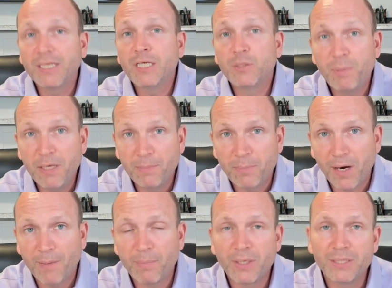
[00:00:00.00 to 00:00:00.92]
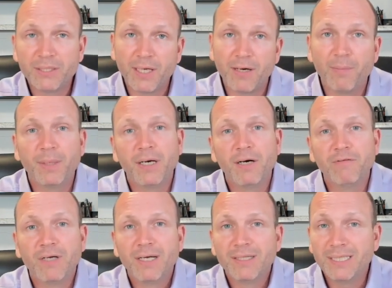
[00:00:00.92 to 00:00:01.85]
least B properties and above,
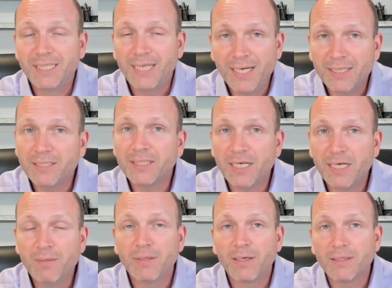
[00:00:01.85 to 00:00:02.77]
the tenants tend